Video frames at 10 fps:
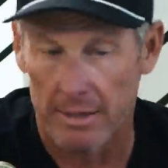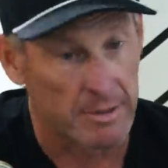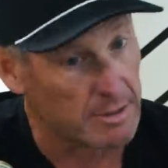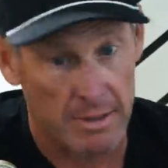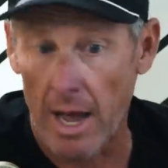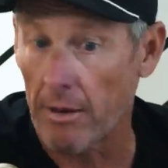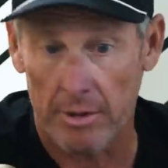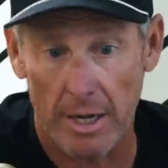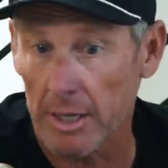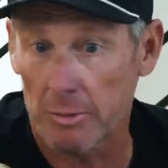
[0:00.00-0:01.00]
this is
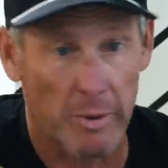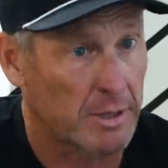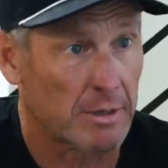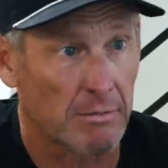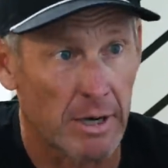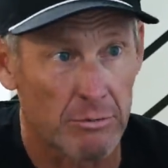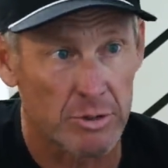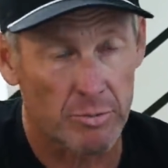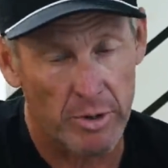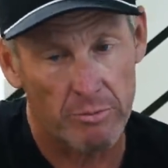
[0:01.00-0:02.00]
not what I expected. Right? It
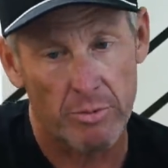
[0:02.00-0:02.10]
was